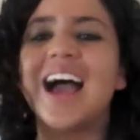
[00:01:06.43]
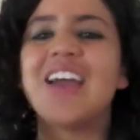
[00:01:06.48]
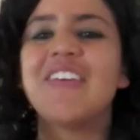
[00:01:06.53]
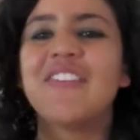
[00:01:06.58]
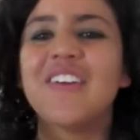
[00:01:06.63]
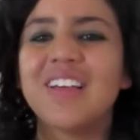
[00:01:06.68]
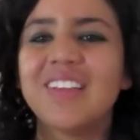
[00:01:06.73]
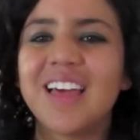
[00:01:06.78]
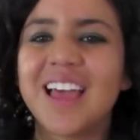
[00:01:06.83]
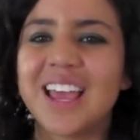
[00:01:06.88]
I
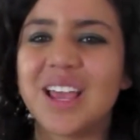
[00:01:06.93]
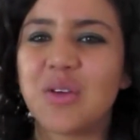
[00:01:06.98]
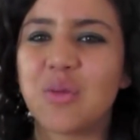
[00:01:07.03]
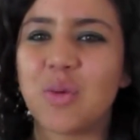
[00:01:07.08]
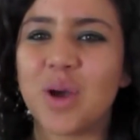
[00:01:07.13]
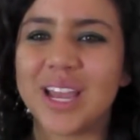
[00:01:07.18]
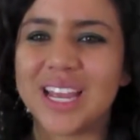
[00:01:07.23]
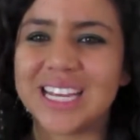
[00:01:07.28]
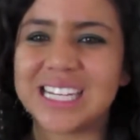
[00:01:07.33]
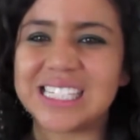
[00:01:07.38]
felt like
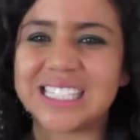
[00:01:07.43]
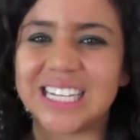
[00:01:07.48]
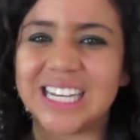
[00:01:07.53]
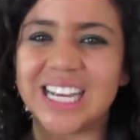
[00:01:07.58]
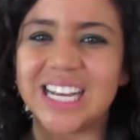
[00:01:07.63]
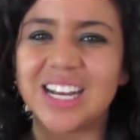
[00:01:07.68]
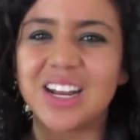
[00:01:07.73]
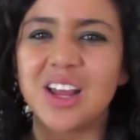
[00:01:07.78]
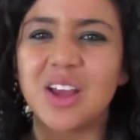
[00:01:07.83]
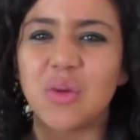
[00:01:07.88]
what he
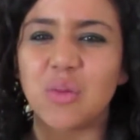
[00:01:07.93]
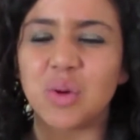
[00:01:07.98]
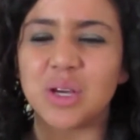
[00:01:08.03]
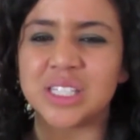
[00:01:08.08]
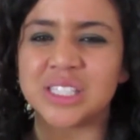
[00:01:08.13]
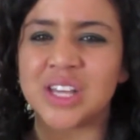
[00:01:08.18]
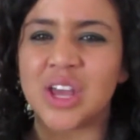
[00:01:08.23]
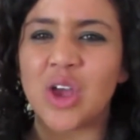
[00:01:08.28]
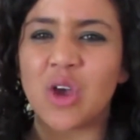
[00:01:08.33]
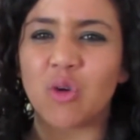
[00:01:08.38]
did
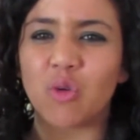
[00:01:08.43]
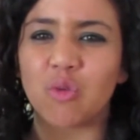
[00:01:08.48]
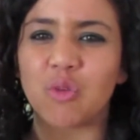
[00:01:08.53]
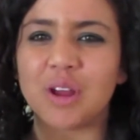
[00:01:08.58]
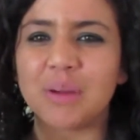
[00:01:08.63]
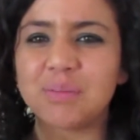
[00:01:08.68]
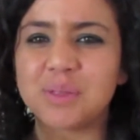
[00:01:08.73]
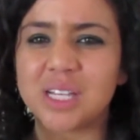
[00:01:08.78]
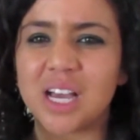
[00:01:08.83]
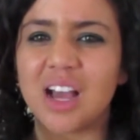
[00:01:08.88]
was
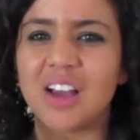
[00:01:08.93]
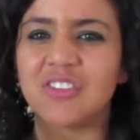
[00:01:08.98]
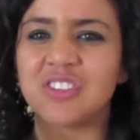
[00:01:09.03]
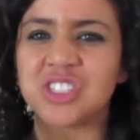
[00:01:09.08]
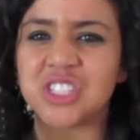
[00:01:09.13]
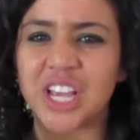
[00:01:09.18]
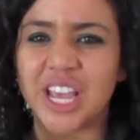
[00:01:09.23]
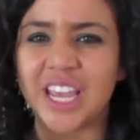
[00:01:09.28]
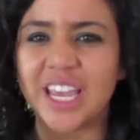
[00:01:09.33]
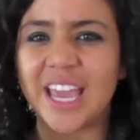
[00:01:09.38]
ripped
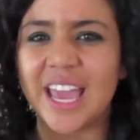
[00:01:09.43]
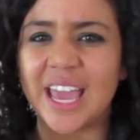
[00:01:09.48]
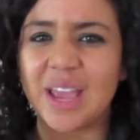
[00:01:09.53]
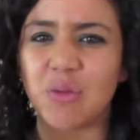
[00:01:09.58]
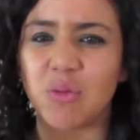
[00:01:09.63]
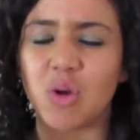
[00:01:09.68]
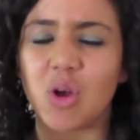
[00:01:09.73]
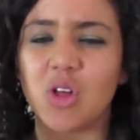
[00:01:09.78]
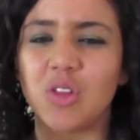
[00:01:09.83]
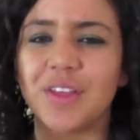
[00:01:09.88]
off J.K.
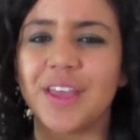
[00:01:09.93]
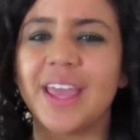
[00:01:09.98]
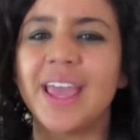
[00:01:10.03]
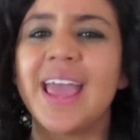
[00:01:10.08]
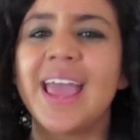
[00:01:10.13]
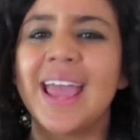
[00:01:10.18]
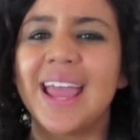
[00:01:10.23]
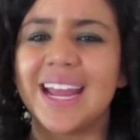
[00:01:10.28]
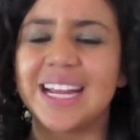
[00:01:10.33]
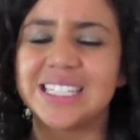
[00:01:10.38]

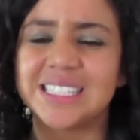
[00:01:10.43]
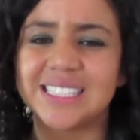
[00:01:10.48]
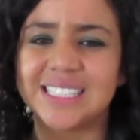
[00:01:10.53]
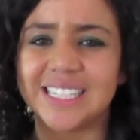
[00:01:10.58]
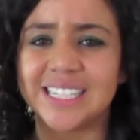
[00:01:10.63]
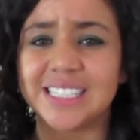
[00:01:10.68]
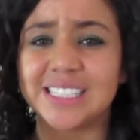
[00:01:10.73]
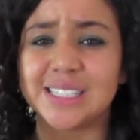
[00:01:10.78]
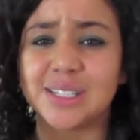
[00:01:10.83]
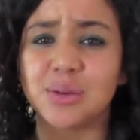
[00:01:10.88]
Rowling and
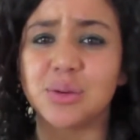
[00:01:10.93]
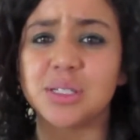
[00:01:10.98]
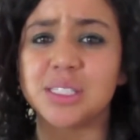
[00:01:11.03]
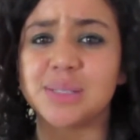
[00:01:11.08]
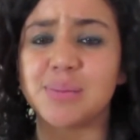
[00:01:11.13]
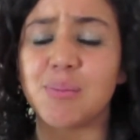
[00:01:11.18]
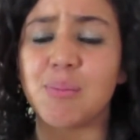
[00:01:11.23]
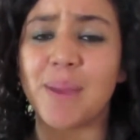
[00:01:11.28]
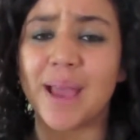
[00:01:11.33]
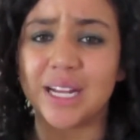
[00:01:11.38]
C.S.
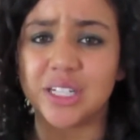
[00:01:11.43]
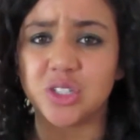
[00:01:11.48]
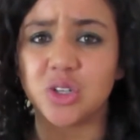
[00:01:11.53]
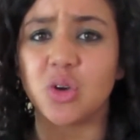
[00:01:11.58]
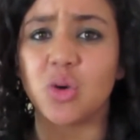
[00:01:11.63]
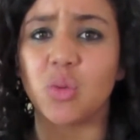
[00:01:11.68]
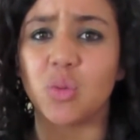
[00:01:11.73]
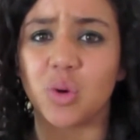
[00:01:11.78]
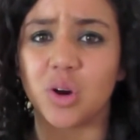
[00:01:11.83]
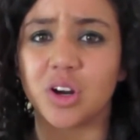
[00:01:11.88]
Lewis'
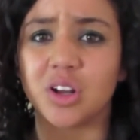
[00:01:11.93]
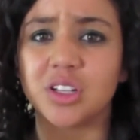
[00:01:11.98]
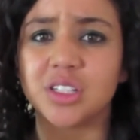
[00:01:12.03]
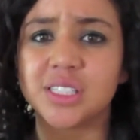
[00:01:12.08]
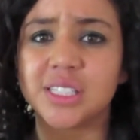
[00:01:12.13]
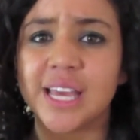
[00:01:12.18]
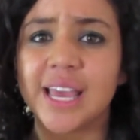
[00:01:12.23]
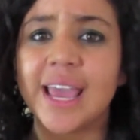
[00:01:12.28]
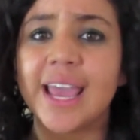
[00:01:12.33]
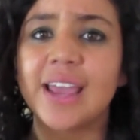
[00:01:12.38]
magical
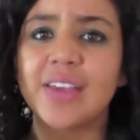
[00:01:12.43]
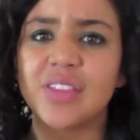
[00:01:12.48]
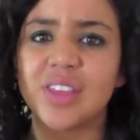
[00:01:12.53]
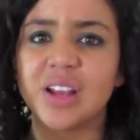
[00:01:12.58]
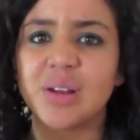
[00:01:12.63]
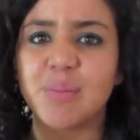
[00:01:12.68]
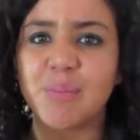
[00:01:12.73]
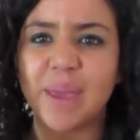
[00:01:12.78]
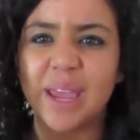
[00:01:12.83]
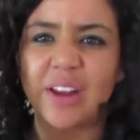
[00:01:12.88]
worlds and
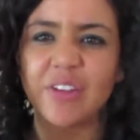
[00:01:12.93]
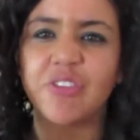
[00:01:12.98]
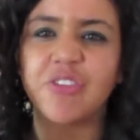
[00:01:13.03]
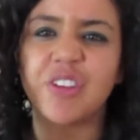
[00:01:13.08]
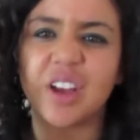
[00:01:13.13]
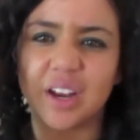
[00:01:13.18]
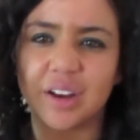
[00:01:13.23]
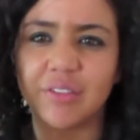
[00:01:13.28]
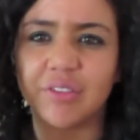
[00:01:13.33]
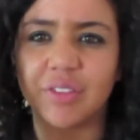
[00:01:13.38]
then made
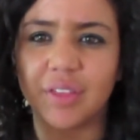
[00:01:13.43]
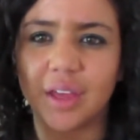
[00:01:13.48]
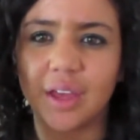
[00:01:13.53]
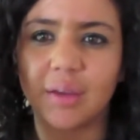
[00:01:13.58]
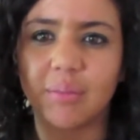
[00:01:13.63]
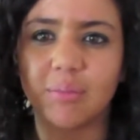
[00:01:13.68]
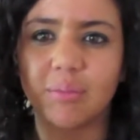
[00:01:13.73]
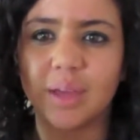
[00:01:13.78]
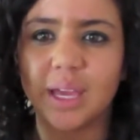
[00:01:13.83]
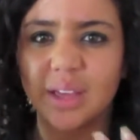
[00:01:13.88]
fun of
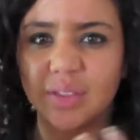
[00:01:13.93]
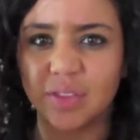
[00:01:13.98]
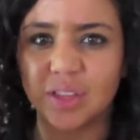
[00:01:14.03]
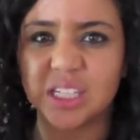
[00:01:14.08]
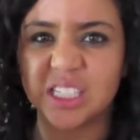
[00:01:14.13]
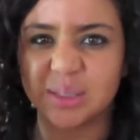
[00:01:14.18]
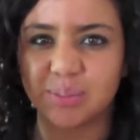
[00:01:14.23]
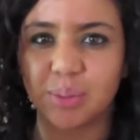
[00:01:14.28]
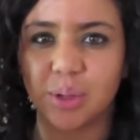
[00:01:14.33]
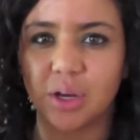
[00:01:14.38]
them in
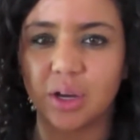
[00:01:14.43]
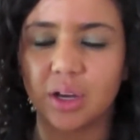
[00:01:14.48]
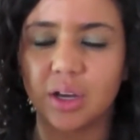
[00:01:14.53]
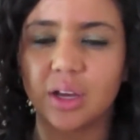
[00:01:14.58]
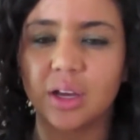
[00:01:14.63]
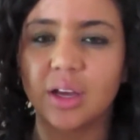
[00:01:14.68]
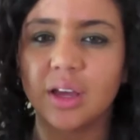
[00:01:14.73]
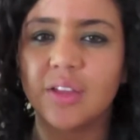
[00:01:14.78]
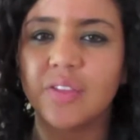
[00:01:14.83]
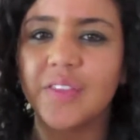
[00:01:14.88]
this
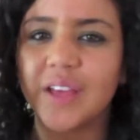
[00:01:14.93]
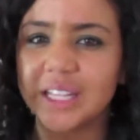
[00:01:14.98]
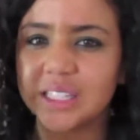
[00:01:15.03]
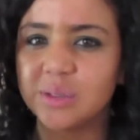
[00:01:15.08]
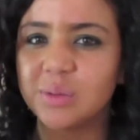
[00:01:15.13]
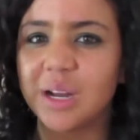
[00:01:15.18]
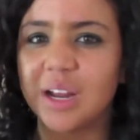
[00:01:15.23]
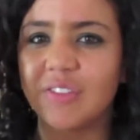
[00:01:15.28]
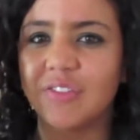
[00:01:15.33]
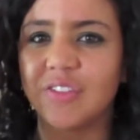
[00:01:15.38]
book.
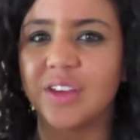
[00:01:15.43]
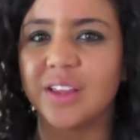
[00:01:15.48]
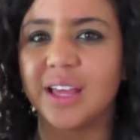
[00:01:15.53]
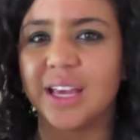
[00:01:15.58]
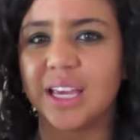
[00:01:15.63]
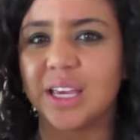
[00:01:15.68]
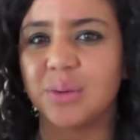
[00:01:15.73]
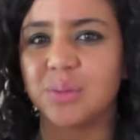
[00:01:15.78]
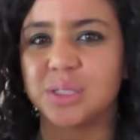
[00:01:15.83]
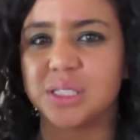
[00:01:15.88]
That's what I feel
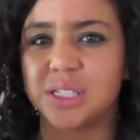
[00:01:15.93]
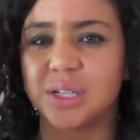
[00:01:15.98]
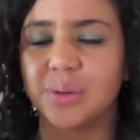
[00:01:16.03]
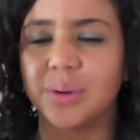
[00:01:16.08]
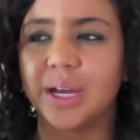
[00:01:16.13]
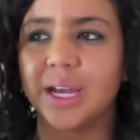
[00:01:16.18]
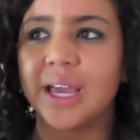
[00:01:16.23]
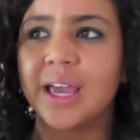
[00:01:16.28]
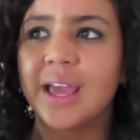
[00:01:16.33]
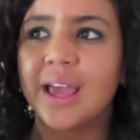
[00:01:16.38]
like he was
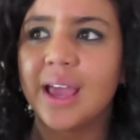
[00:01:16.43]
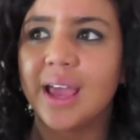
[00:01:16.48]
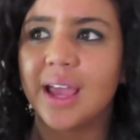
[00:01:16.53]
doing.